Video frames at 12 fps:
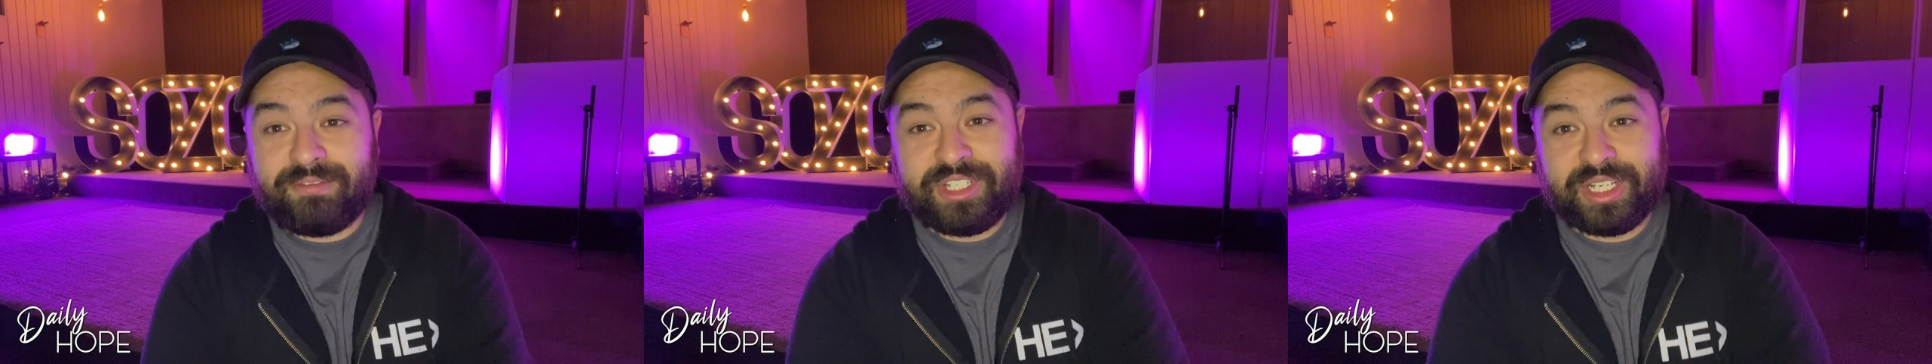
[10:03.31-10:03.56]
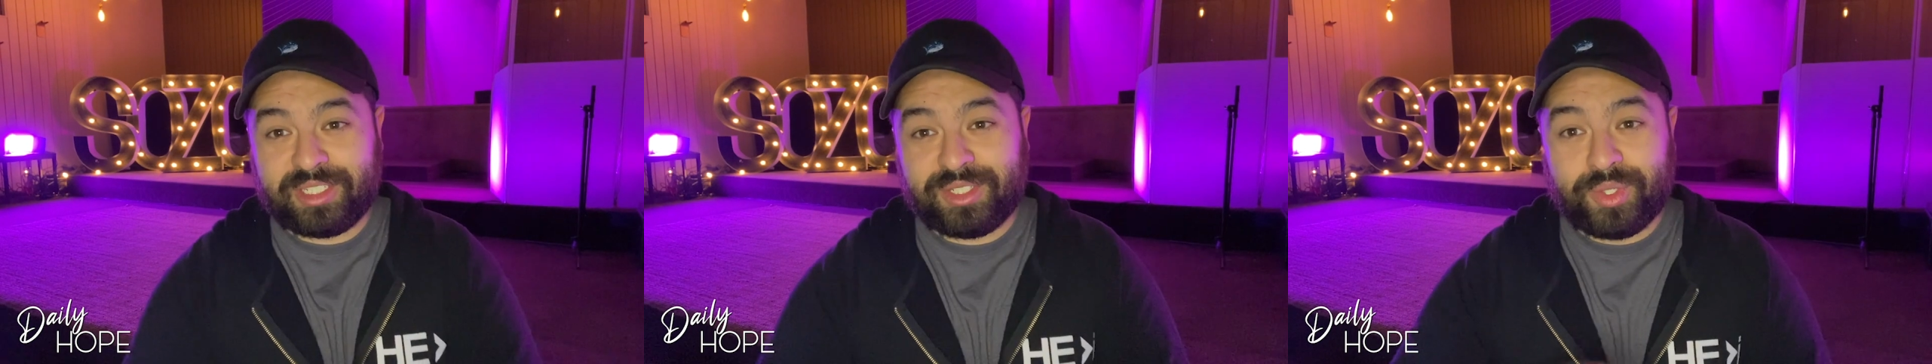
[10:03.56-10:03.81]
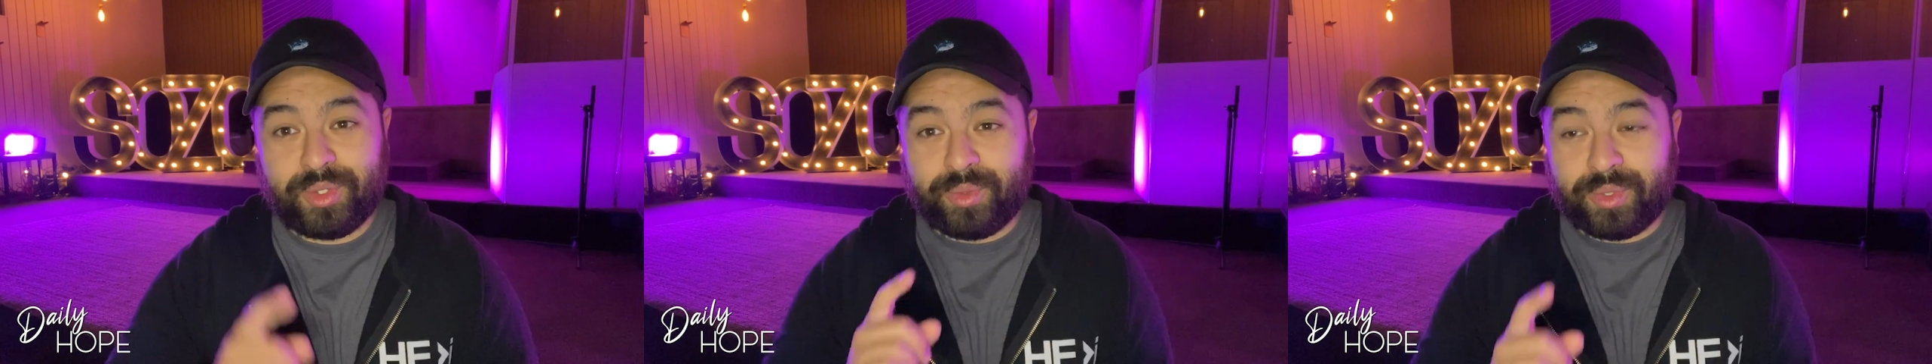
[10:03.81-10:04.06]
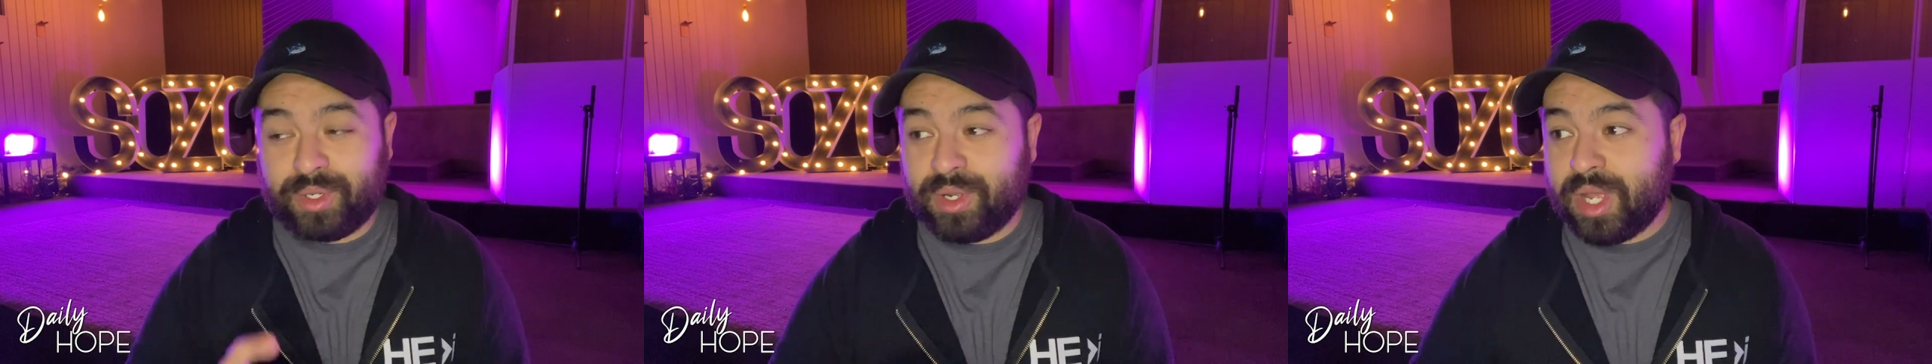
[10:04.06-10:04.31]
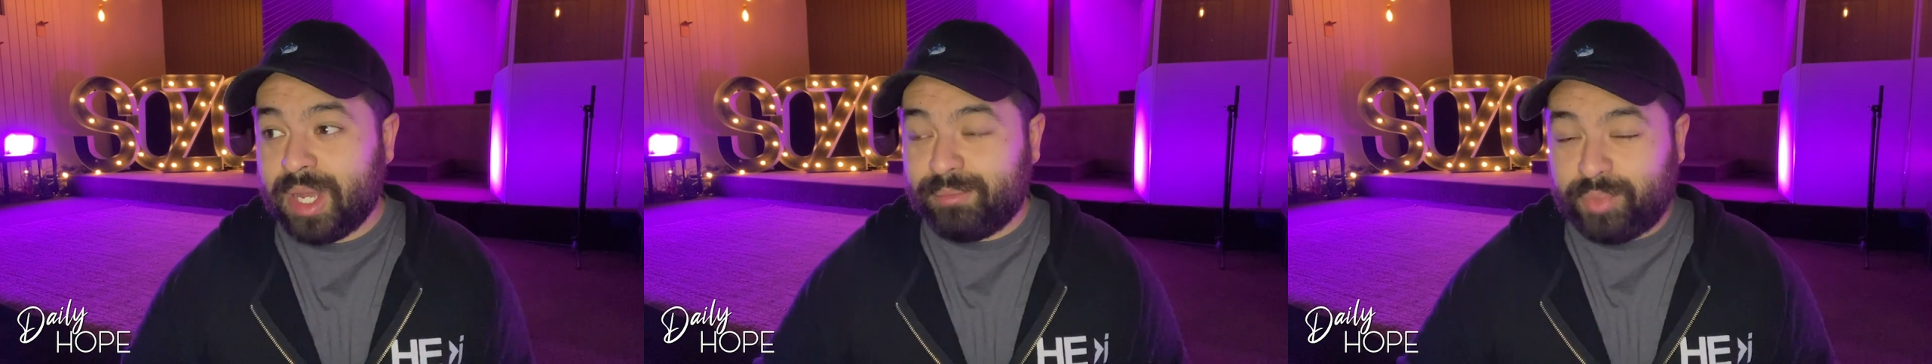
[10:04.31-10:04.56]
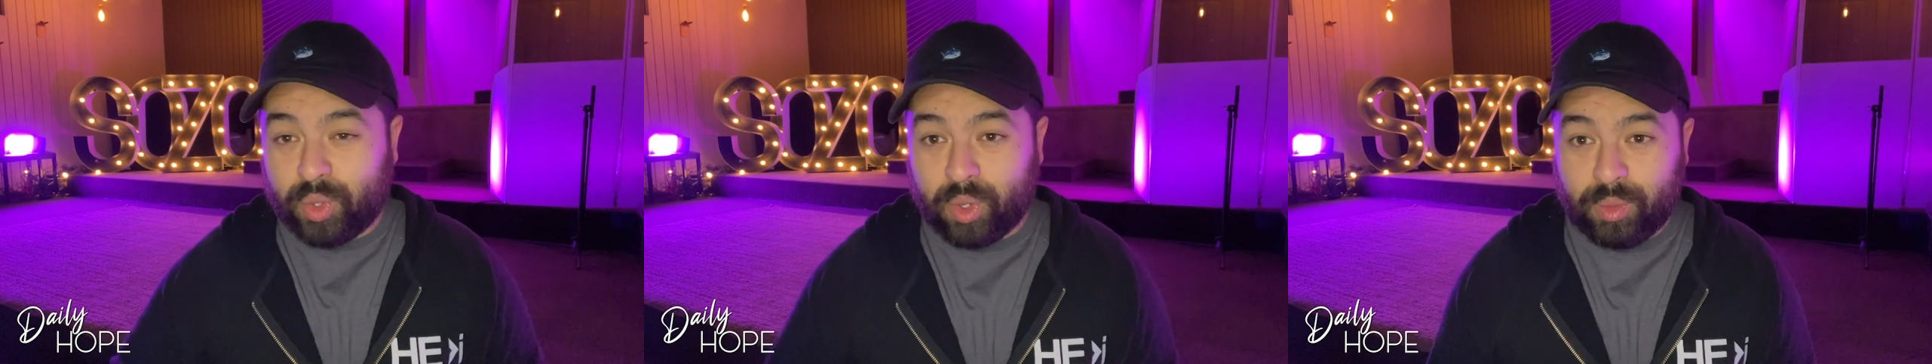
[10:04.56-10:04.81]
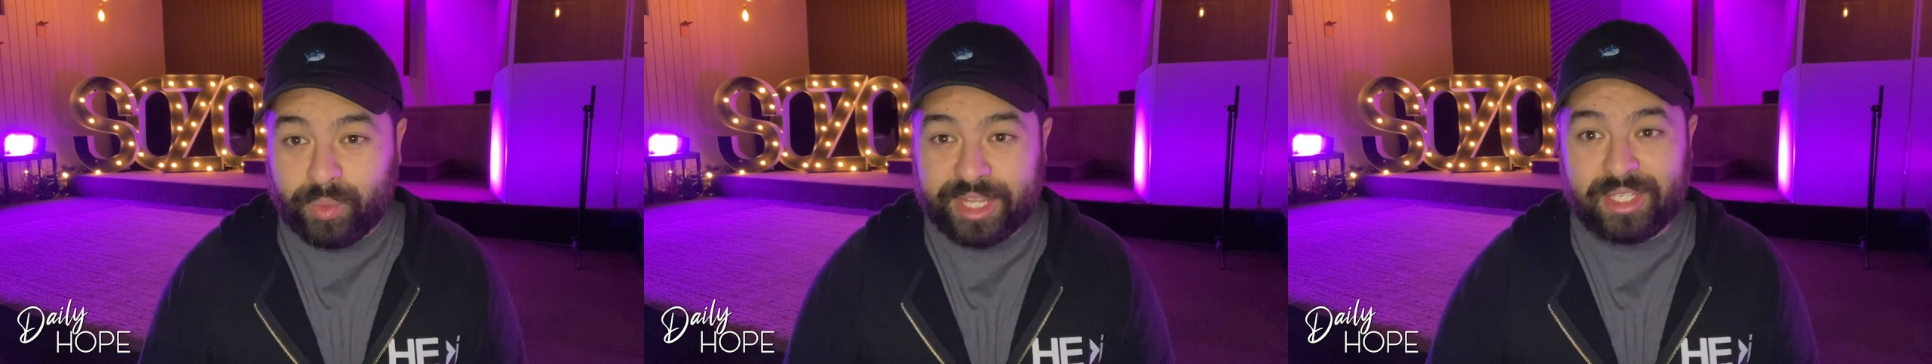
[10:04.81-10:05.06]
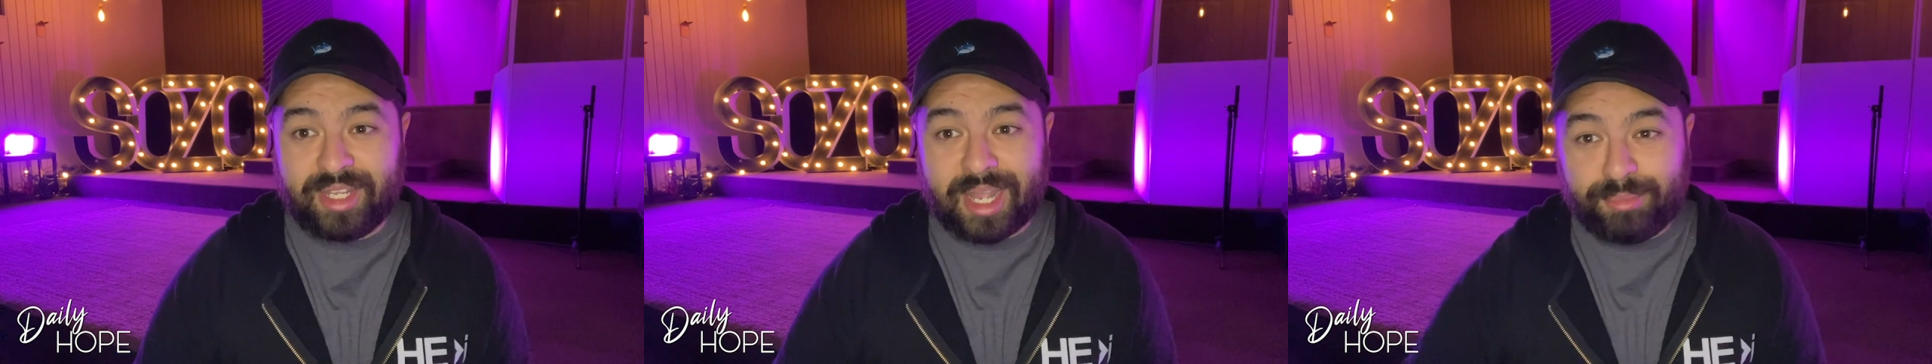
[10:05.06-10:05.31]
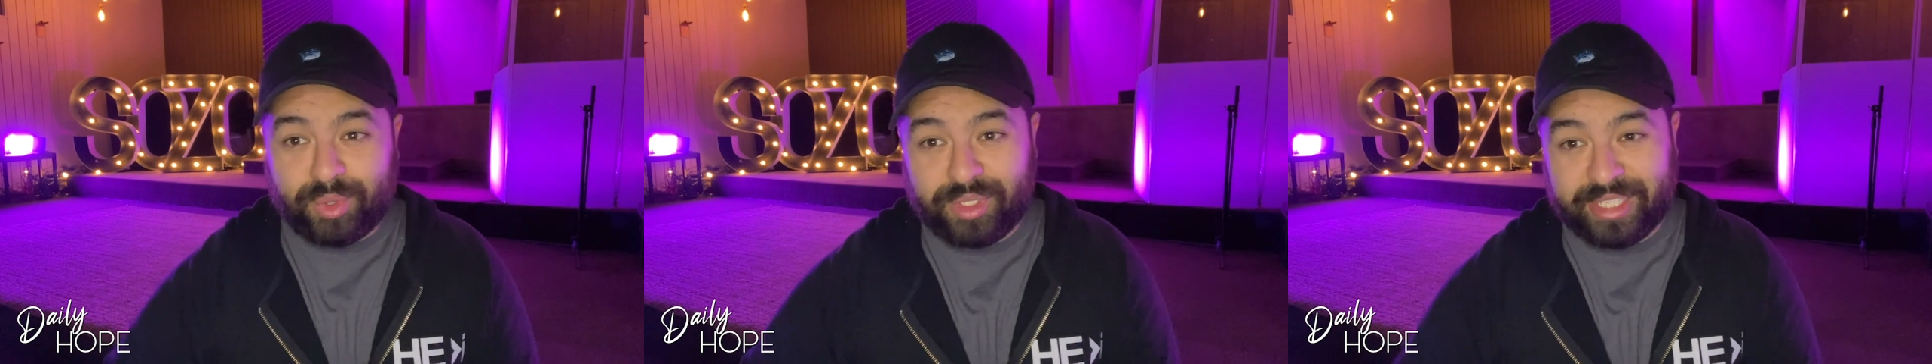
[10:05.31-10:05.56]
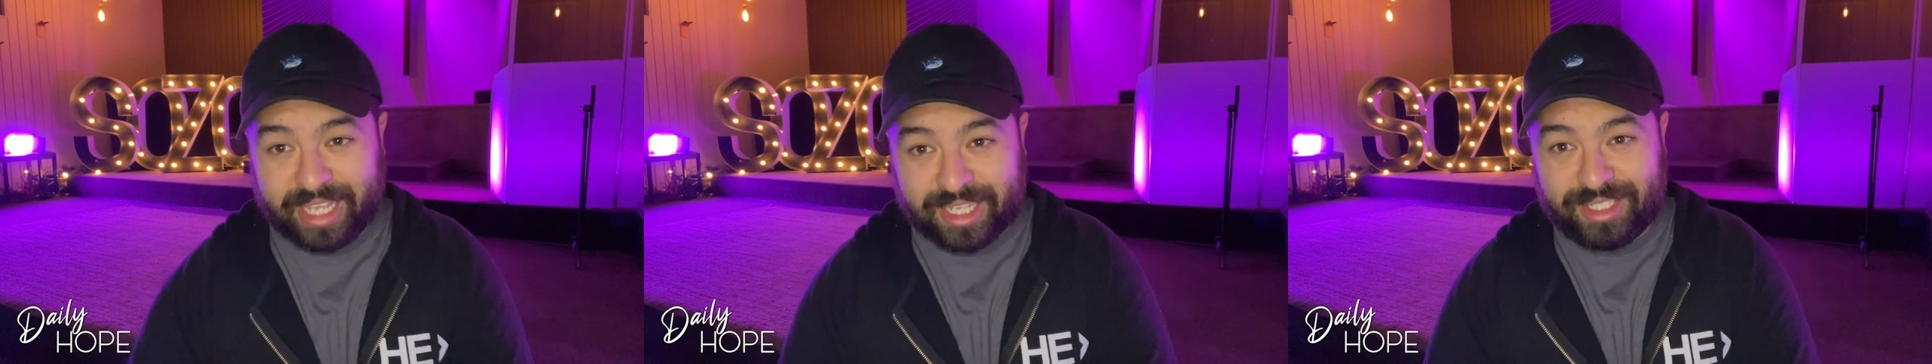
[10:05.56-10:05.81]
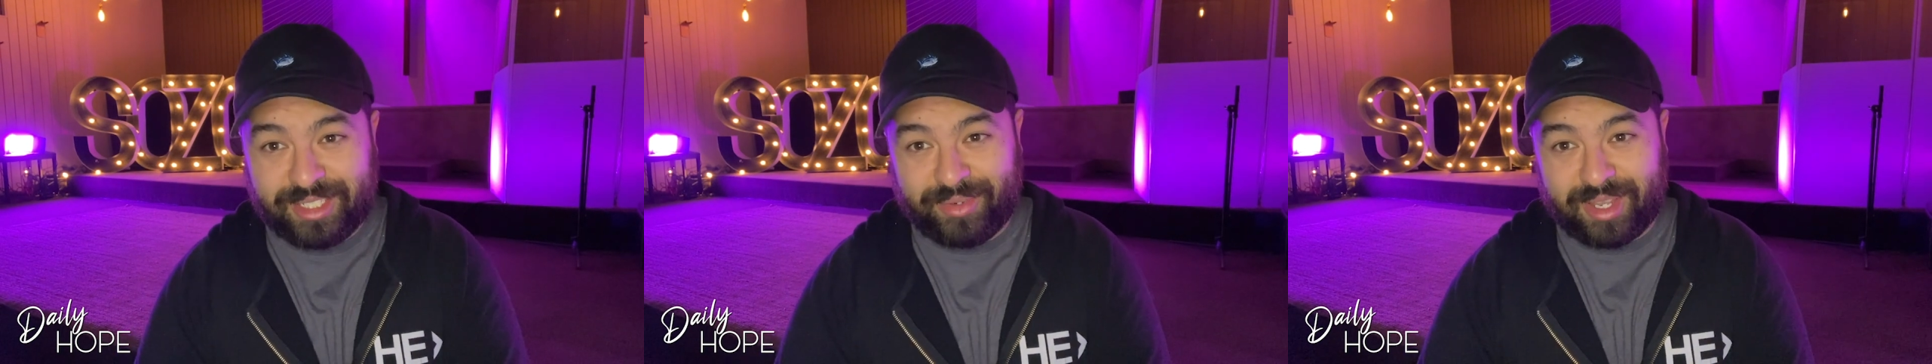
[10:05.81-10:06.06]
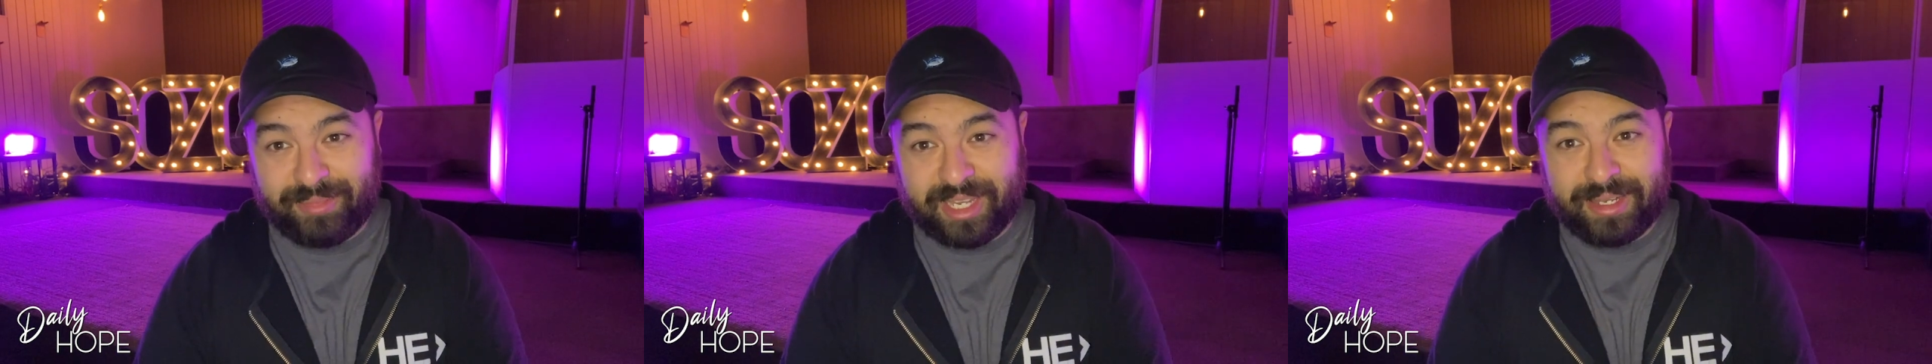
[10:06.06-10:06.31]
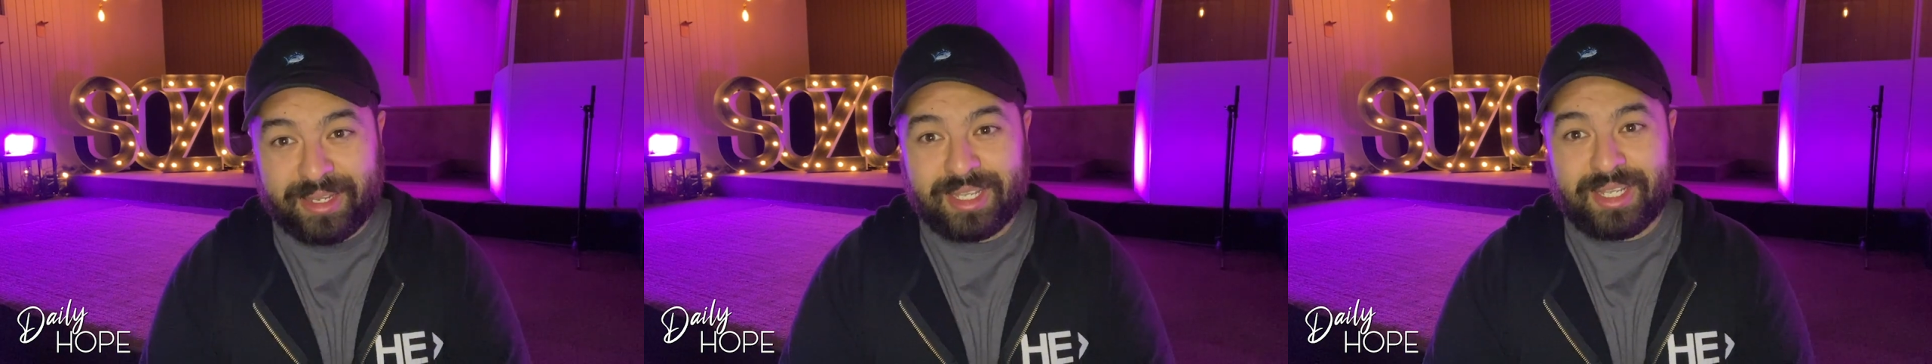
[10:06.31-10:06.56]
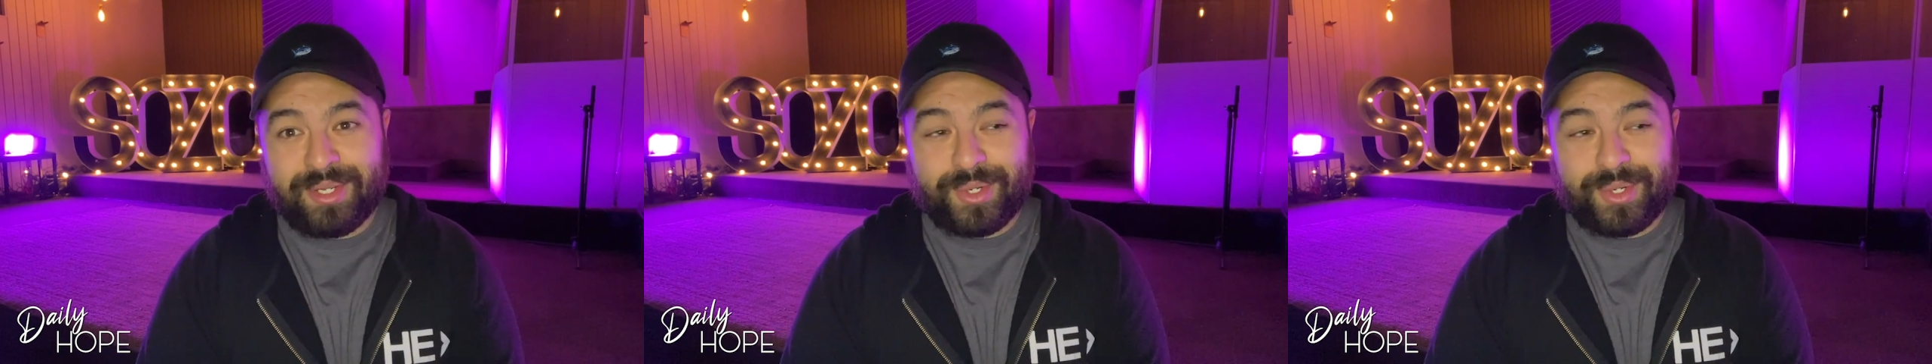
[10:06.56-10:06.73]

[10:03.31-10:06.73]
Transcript: Jesus, who will pull with you, not pull against you, amen,